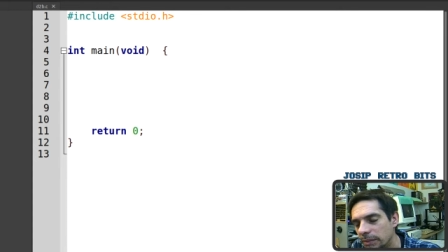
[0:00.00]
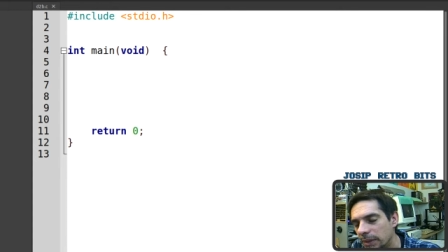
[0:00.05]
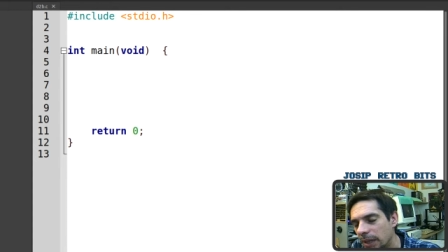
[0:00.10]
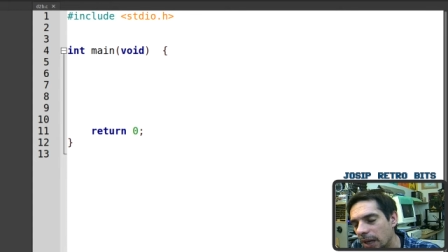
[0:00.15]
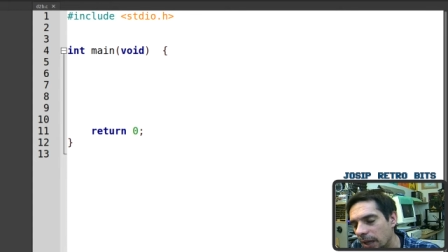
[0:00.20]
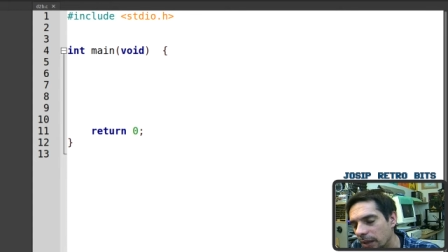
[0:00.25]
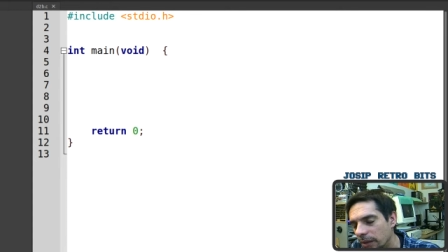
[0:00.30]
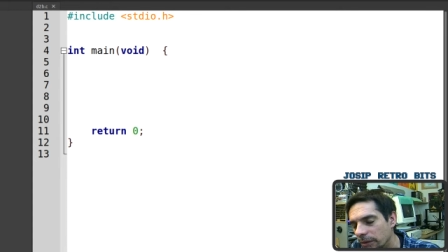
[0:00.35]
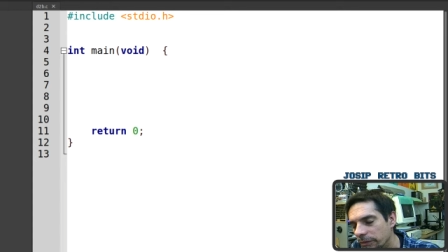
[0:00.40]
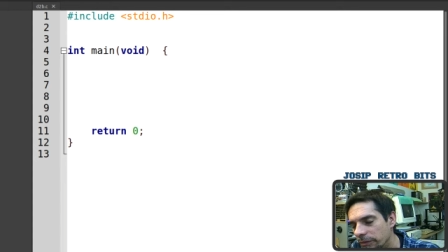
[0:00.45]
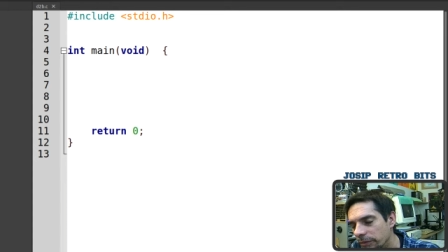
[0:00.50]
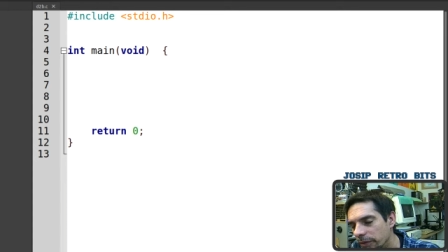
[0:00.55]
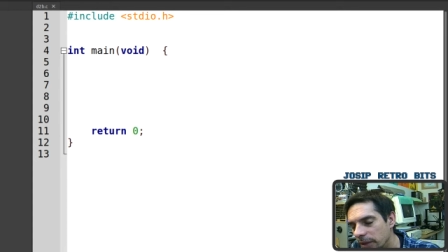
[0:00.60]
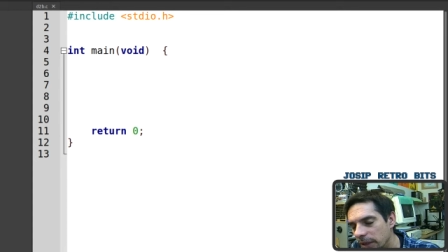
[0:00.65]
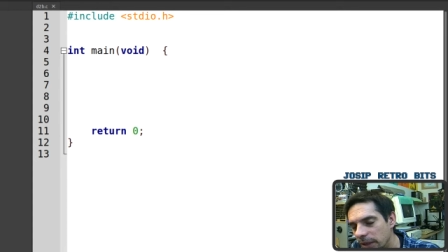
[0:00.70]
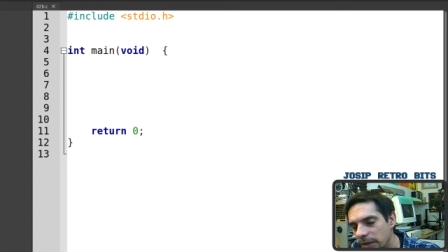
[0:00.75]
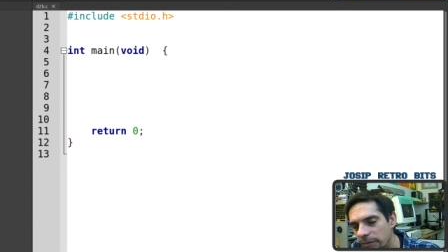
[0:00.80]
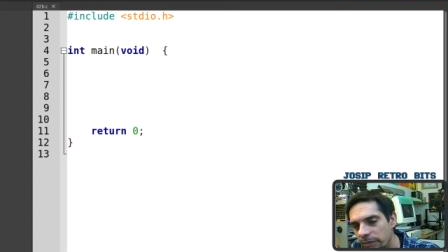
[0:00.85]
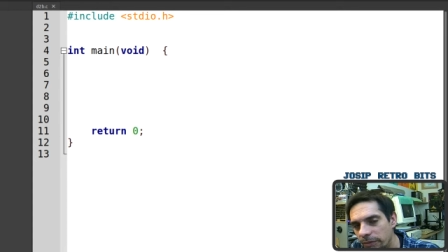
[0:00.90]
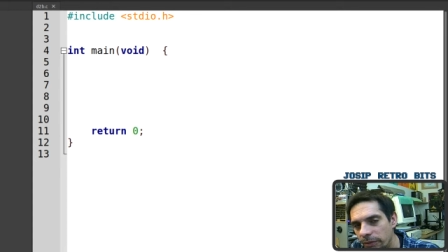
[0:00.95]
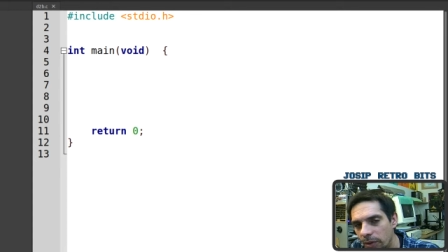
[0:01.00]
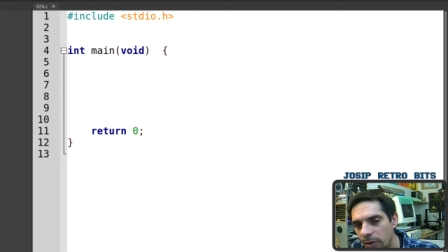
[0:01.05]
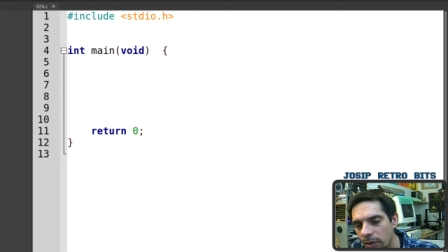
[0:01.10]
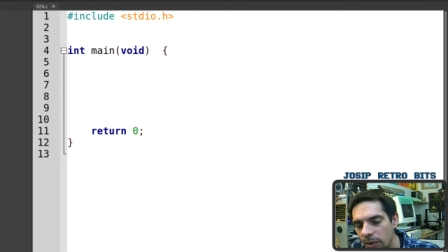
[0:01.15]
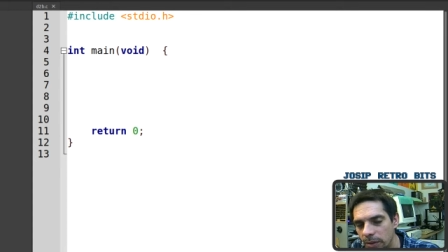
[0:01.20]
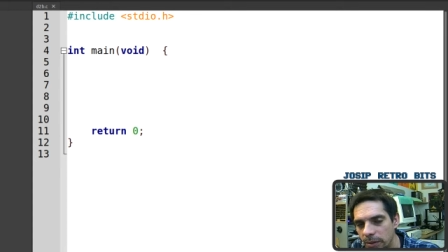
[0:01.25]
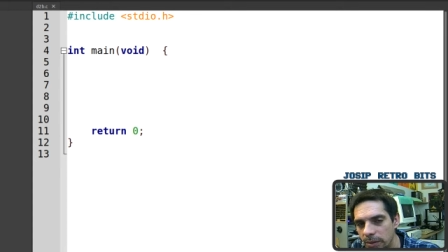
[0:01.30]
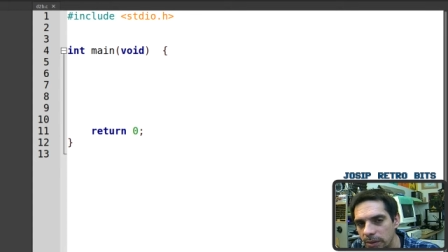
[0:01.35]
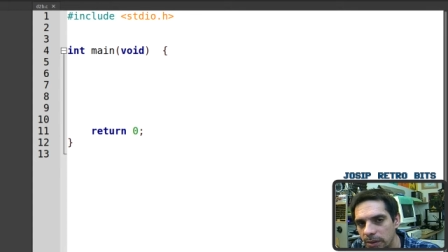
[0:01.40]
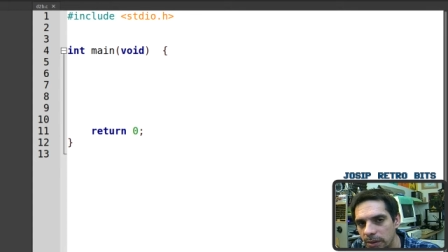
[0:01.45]
kind of
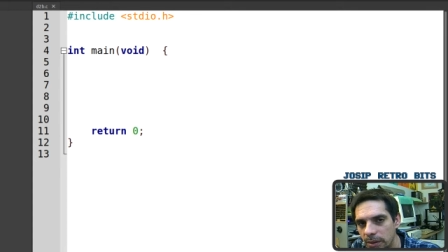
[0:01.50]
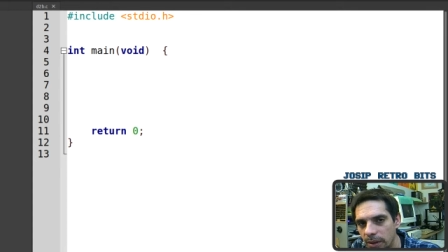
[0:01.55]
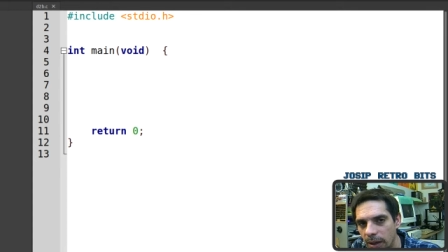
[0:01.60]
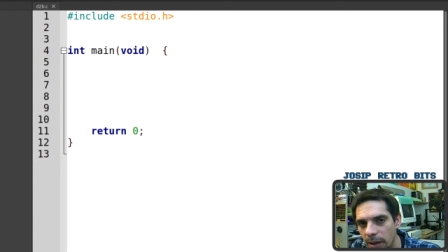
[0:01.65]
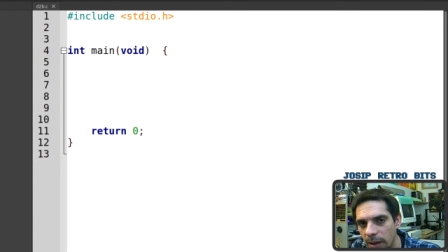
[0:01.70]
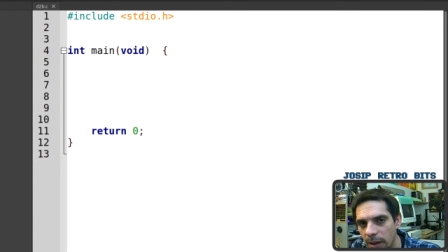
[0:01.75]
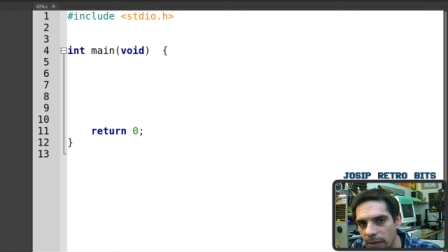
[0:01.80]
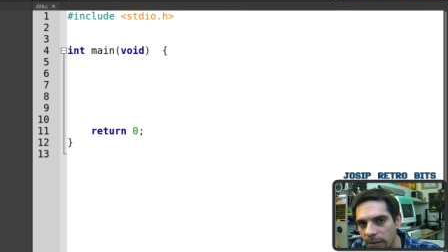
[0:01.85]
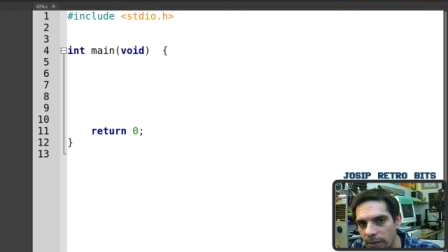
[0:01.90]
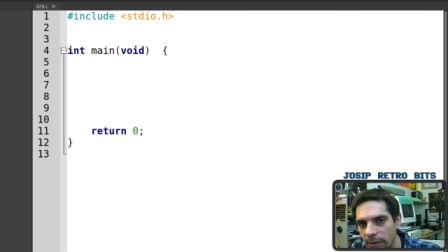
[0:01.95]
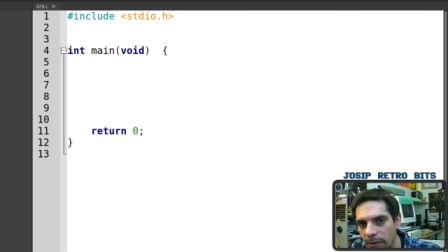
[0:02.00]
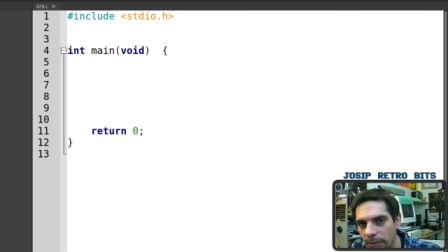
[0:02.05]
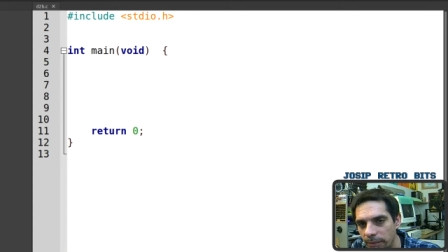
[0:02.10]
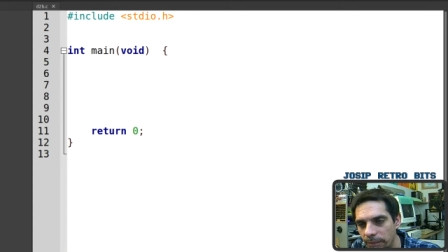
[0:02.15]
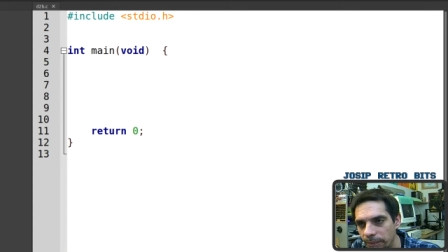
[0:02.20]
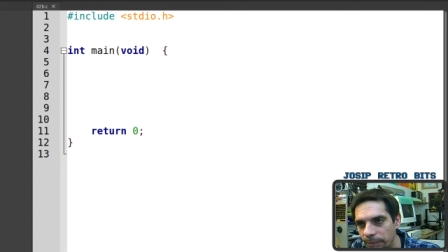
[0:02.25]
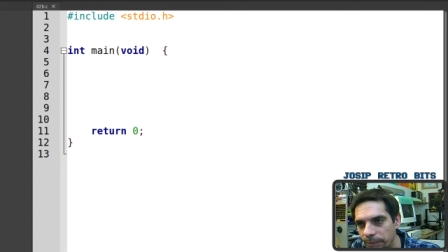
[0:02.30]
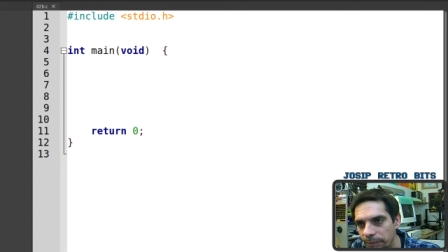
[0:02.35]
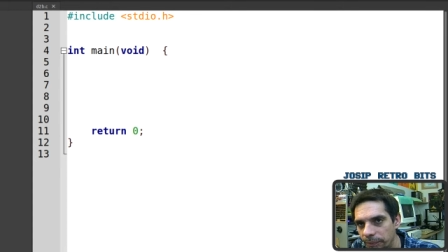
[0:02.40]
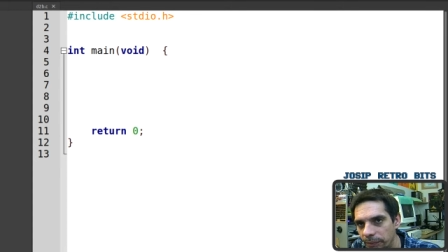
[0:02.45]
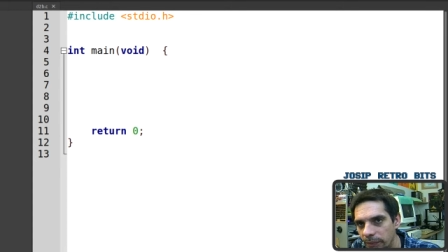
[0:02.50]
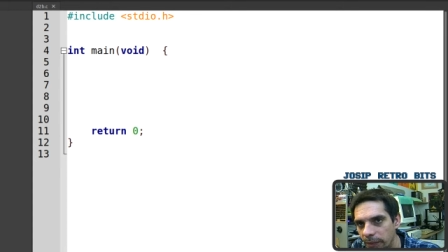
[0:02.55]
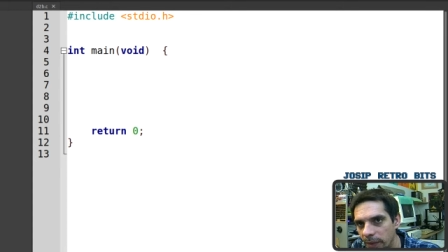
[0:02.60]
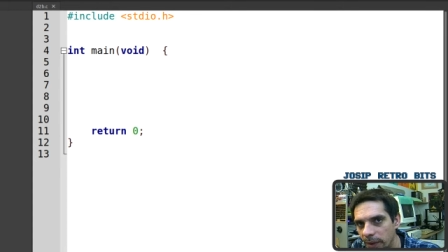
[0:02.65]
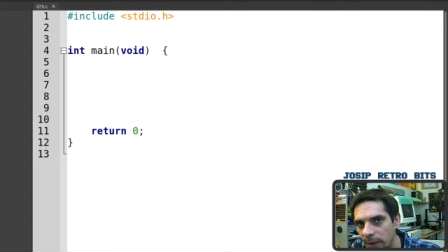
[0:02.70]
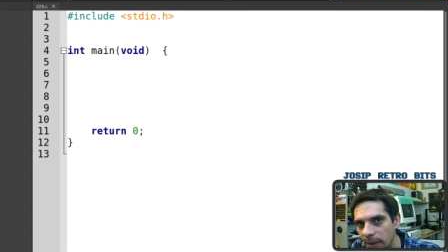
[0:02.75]
default um,